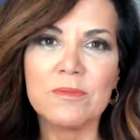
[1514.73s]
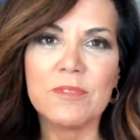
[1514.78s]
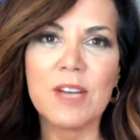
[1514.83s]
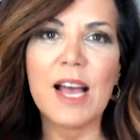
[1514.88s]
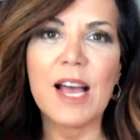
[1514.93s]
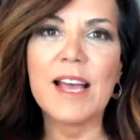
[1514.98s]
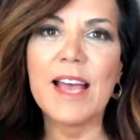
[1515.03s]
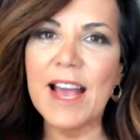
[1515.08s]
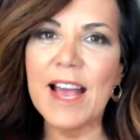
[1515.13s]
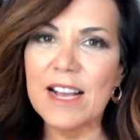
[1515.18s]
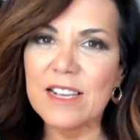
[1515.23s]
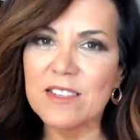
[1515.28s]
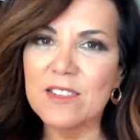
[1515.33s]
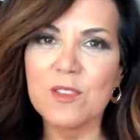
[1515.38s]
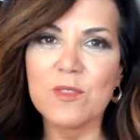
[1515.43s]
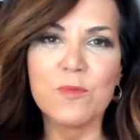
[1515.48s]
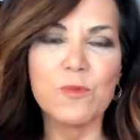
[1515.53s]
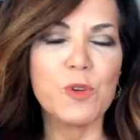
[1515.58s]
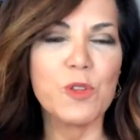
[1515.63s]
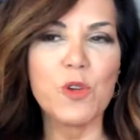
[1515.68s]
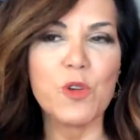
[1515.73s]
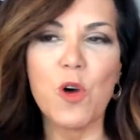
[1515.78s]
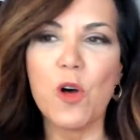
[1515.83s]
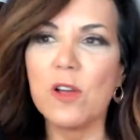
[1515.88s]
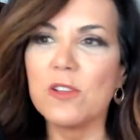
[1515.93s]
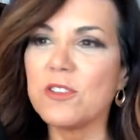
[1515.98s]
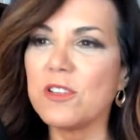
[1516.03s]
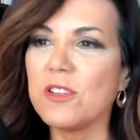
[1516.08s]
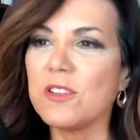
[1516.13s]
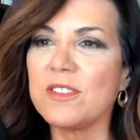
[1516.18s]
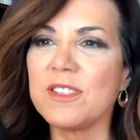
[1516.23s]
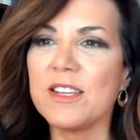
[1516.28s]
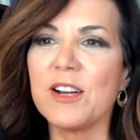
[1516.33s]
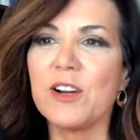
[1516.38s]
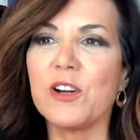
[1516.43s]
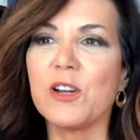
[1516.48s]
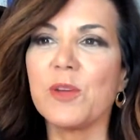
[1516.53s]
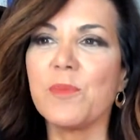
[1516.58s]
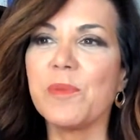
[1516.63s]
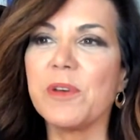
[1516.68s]
I ask with all
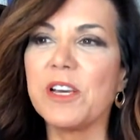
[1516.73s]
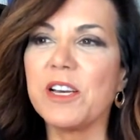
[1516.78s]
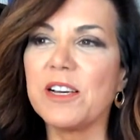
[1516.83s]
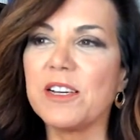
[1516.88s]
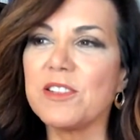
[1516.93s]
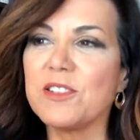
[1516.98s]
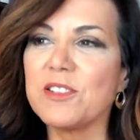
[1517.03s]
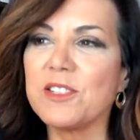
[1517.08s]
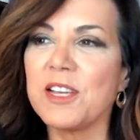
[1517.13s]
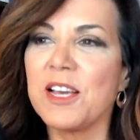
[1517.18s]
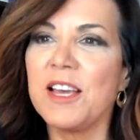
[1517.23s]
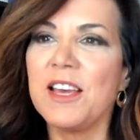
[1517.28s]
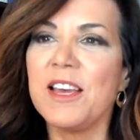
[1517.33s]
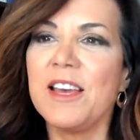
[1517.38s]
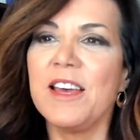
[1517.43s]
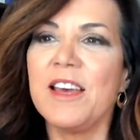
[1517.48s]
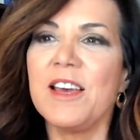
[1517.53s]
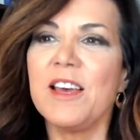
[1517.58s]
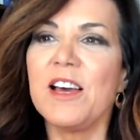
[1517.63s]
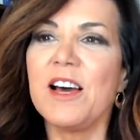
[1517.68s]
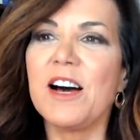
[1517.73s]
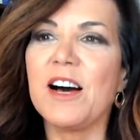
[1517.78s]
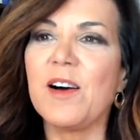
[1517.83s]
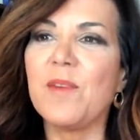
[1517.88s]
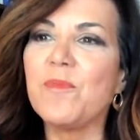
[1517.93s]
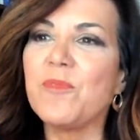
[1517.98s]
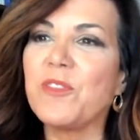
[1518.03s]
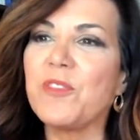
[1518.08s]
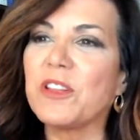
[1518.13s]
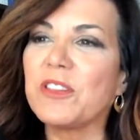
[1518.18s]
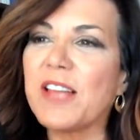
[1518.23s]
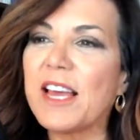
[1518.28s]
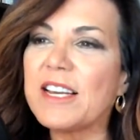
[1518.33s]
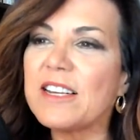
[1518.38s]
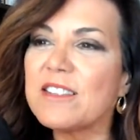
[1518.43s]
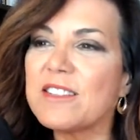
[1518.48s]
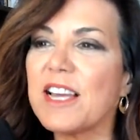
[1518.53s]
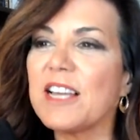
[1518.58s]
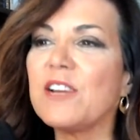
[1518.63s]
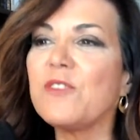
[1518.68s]
sincerity because the
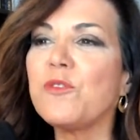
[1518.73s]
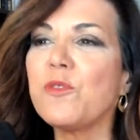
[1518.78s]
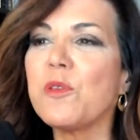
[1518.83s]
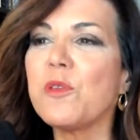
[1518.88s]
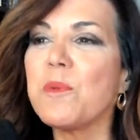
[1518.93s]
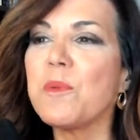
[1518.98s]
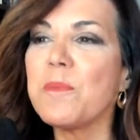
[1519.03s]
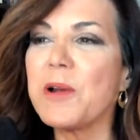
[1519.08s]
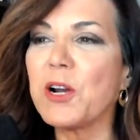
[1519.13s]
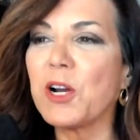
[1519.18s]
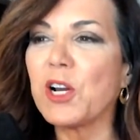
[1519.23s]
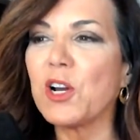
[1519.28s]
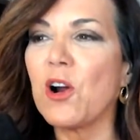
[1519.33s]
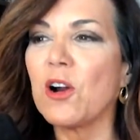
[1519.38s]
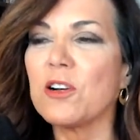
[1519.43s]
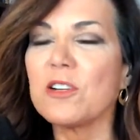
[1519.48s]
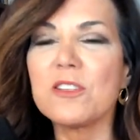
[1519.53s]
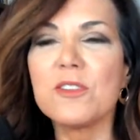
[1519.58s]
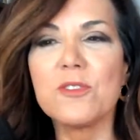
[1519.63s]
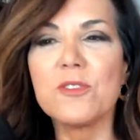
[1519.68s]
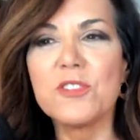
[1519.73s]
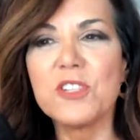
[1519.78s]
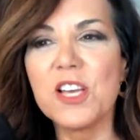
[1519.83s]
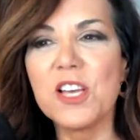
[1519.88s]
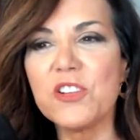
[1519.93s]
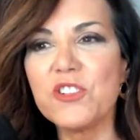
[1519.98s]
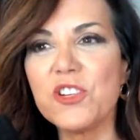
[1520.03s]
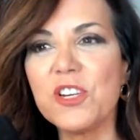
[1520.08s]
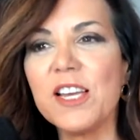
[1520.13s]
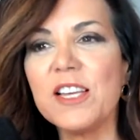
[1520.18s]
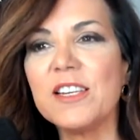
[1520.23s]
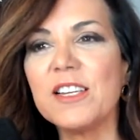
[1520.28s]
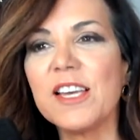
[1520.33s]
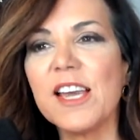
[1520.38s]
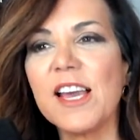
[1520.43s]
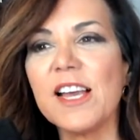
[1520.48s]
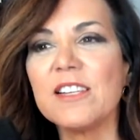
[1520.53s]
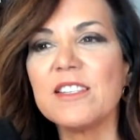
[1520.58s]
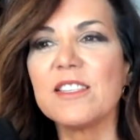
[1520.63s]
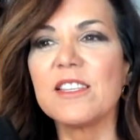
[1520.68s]
latest data from the American Heart Association
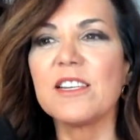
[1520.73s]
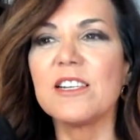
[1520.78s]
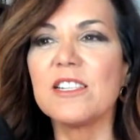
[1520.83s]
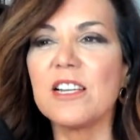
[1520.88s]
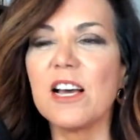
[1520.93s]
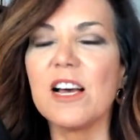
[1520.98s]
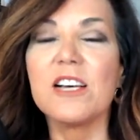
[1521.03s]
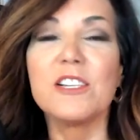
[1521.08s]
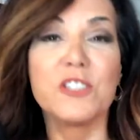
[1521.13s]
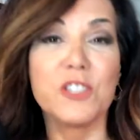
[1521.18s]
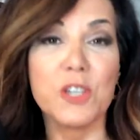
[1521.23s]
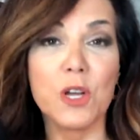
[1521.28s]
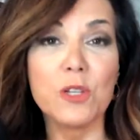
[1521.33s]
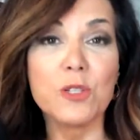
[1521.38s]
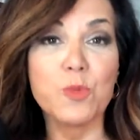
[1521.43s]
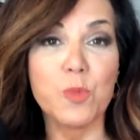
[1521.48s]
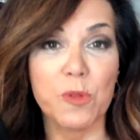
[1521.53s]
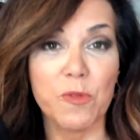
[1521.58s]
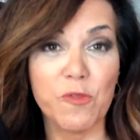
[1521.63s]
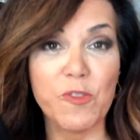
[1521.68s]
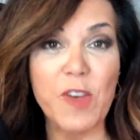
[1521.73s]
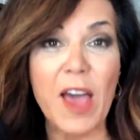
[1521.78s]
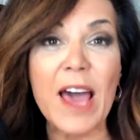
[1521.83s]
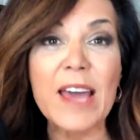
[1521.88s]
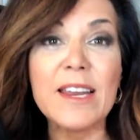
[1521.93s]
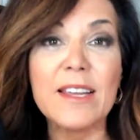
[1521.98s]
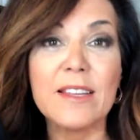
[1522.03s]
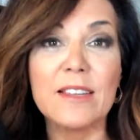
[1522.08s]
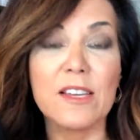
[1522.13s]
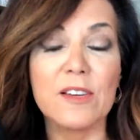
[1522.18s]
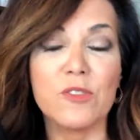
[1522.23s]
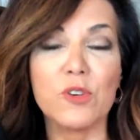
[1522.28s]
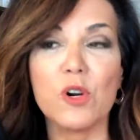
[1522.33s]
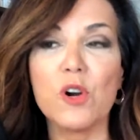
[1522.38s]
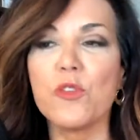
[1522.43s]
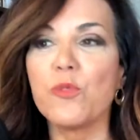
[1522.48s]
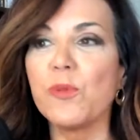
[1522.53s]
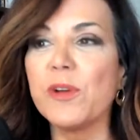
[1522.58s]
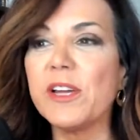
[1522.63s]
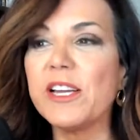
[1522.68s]
indicates that adults with fatty liver
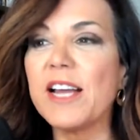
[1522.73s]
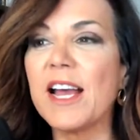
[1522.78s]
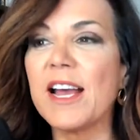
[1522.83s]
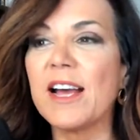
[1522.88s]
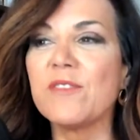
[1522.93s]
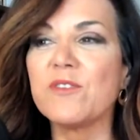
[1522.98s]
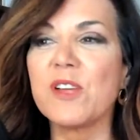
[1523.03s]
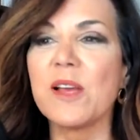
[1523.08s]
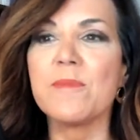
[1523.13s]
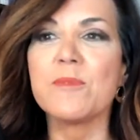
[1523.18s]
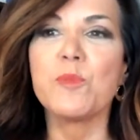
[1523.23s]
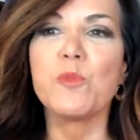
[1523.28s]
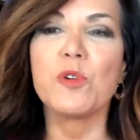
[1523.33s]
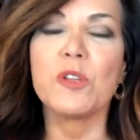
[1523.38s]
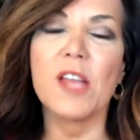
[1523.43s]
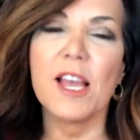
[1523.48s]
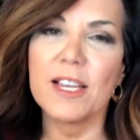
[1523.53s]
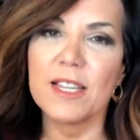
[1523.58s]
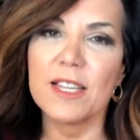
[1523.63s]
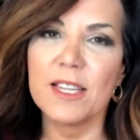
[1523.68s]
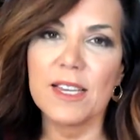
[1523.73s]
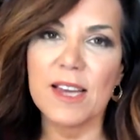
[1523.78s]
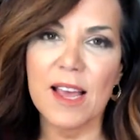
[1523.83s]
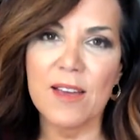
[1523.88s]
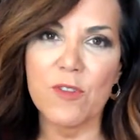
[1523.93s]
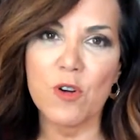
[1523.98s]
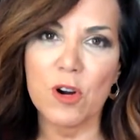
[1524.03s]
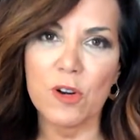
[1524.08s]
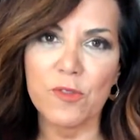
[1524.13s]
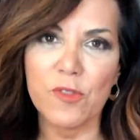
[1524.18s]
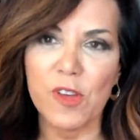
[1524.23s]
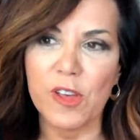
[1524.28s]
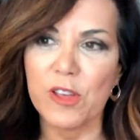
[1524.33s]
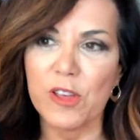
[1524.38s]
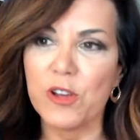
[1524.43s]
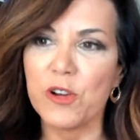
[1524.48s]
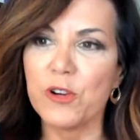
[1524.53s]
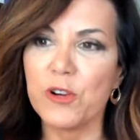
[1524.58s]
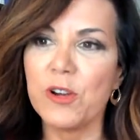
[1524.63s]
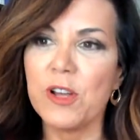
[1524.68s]
are 3.5 times more likely to have heart
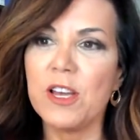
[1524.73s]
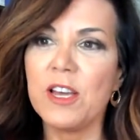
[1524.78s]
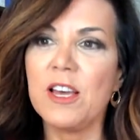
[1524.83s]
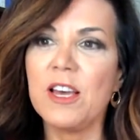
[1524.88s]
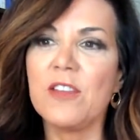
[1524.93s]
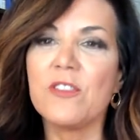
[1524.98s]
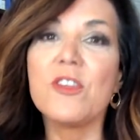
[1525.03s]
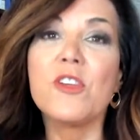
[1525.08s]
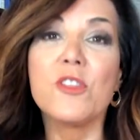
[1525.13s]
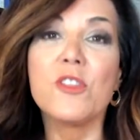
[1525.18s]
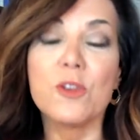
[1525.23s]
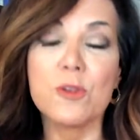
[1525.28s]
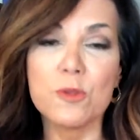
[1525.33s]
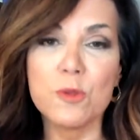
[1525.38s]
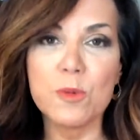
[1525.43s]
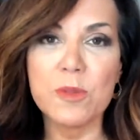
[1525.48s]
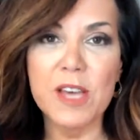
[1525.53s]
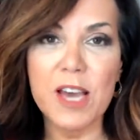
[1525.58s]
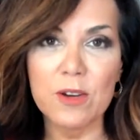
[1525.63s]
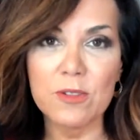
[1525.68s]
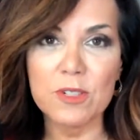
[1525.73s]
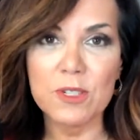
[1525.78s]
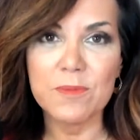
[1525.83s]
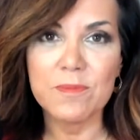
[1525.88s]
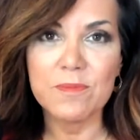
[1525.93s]
failure than those without.